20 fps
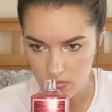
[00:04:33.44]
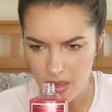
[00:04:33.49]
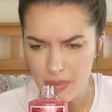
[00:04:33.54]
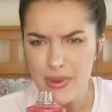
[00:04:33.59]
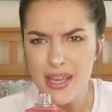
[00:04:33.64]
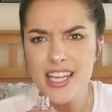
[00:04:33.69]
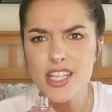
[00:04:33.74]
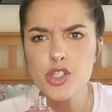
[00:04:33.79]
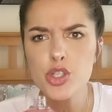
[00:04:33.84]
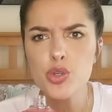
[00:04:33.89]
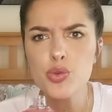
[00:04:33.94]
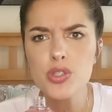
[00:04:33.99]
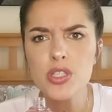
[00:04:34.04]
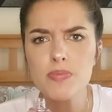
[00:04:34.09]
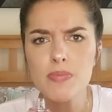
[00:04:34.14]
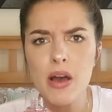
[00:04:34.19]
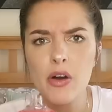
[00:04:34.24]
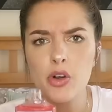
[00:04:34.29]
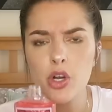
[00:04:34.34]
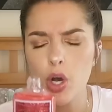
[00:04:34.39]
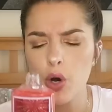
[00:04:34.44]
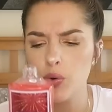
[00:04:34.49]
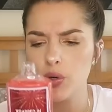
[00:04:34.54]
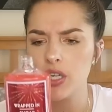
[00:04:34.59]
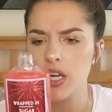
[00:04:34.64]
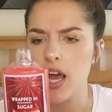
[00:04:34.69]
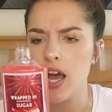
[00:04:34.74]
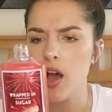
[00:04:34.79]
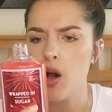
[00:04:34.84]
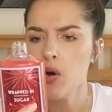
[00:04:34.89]
Maybe I do smell
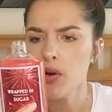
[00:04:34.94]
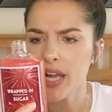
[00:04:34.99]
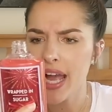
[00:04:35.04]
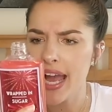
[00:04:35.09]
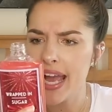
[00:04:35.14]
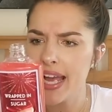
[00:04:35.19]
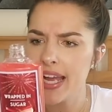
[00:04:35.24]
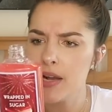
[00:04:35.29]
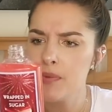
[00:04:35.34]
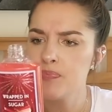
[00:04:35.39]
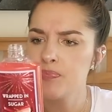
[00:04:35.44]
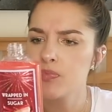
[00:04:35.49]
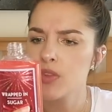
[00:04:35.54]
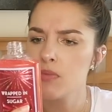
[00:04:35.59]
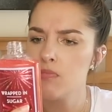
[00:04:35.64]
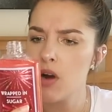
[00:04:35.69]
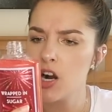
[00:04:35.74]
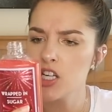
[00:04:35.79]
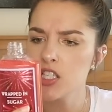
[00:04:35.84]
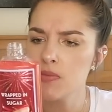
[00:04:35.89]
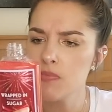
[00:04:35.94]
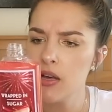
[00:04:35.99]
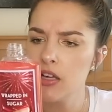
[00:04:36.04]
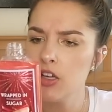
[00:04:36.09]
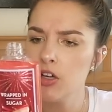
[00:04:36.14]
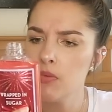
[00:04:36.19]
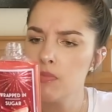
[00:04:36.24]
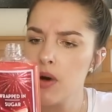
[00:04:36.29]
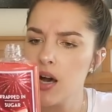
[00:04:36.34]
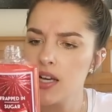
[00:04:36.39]
coconut. Okay.
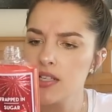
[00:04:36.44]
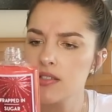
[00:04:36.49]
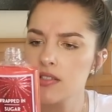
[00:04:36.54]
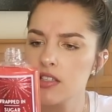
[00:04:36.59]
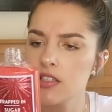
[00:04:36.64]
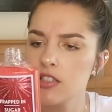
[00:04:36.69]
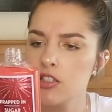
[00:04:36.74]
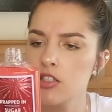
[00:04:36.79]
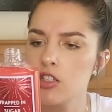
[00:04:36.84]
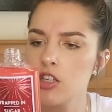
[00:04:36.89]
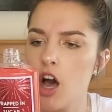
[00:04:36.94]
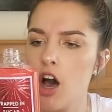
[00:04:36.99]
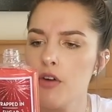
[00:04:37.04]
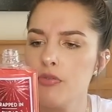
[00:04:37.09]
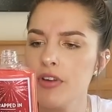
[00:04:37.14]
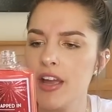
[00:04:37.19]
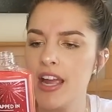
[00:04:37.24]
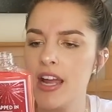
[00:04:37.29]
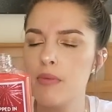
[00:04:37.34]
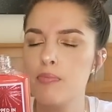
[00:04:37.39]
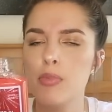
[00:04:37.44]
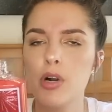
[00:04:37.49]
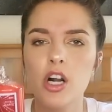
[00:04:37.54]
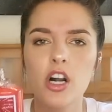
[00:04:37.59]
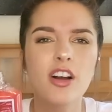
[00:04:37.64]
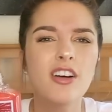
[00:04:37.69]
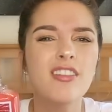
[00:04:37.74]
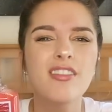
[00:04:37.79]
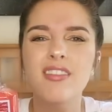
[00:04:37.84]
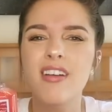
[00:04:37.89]
Marshmallow Musk, Soft
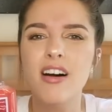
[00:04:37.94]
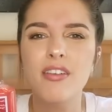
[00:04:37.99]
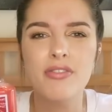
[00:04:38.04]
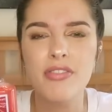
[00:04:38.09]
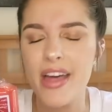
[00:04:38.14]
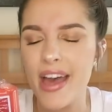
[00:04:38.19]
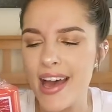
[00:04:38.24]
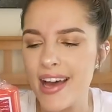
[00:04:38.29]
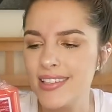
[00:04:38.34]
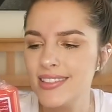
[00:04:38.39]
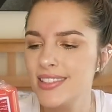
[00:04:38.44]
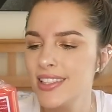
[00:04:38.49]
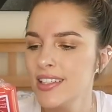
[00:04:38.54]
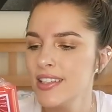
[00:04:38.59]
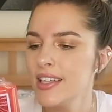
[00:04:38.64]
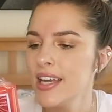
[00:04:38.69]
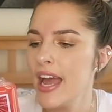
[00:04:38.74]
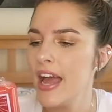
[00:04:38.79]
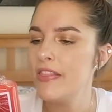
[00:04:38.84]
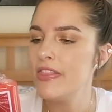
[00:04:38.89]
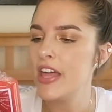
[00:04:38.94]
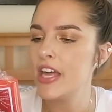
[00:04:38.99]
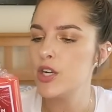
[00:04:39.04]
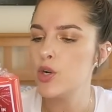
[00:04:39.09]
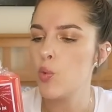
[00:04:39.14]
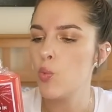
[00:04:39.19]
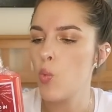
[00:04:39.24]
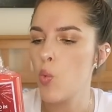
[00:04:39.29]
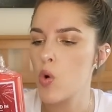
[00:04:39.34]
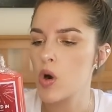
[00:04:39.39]
Amber, love that. And
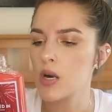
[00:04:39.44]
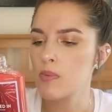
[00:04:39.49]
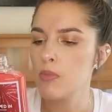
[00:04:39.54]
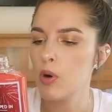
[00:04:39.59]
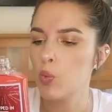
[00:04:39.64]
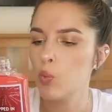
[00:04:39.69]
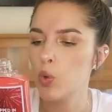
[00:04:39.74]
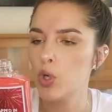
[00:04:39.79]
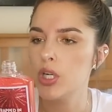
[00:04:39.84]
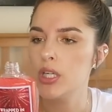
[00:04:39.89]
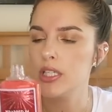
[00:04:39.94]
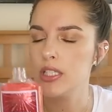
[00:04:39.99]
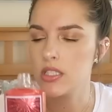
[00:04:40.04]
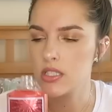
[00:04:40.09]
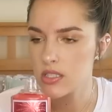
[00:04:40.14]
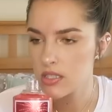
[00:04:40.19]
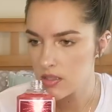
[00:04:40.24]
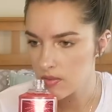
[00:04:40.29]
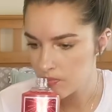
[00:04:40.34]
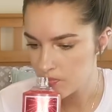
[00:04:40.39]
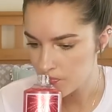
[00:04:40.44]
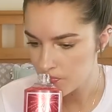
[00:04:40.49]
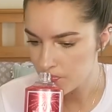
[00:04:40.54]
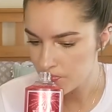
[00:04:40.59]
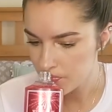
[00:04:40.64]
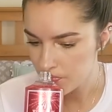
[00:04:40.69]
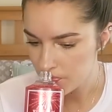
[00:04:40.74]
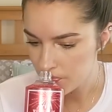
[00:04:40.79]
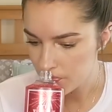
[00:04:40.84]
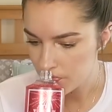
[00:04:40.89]
then Warm Woods.
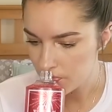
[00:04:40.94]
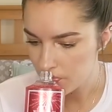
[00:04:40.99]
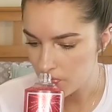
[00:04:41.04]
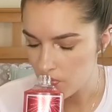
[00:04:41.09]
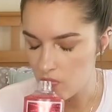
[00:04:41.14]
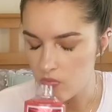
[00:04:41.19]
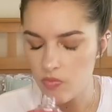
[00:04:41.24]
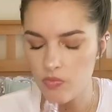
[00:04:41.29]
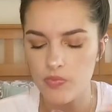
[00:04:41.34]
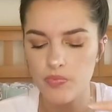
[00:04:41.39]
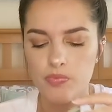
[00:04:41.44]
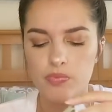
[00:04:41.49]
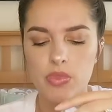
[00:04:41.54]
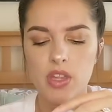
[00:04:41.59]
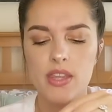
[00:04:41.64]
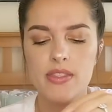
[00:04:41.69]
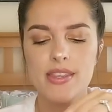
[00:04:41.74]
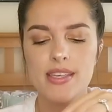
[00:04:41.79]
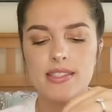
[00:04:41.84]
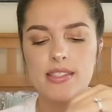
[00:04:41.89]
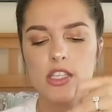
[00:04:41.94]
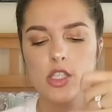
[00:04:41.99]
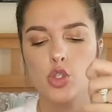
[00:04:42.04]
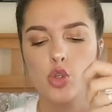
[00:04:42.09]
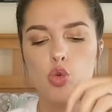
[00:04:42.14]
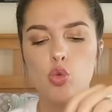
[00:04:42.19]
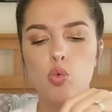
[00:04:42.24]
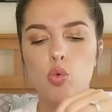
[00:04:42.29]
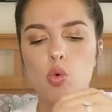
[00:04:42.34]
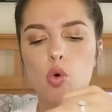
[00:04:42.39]
Mmm, this is
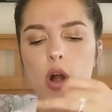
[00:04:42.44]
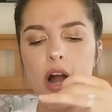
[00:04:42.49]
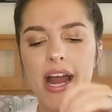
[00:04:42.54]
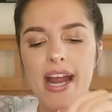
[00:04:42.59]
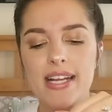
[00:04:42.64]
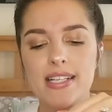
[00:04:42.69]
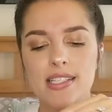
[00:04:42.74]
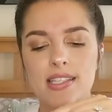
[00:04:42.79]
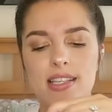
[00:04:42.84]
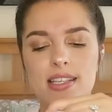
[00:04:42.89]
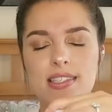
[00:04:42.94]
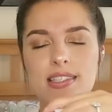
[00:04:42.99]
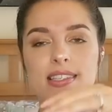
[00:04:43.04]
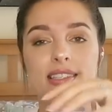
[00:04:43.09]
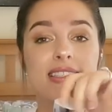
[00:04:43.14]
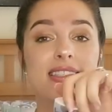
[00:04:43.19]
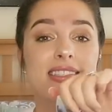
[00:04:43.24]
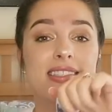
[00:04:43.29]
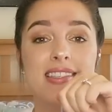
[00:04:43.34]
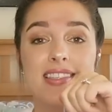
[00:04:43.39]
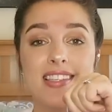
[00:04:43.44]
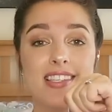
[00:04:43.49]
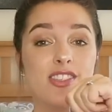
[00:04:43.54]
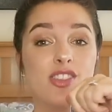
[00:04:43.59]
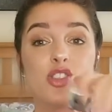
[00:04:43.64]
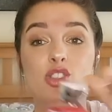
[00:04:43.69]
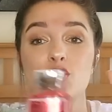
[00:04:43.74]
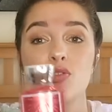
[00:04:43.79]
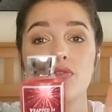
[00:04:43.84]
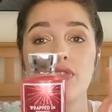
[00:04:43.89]
great. This is,
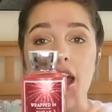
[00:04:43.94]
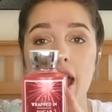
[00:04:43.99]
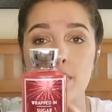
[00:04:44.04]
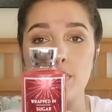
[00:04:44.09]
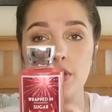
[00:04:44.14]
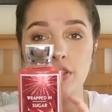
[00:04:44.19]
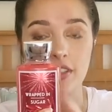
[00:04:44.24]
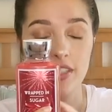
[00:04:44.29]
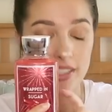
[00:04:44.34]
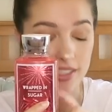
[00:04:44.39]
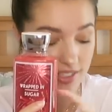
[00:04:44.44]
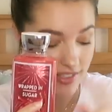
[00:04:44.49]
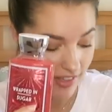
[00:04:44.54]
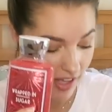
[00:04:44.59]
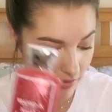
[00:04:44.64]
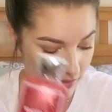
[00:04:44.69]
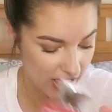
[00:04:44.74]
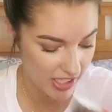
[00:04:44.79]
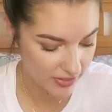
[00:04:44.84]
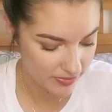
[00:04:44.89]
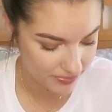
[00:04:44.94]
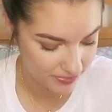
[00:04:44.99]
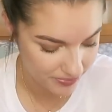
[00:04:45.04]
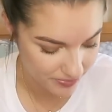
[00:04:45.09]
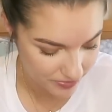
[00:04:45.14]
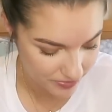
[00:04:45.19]
this is fabulous. Love it.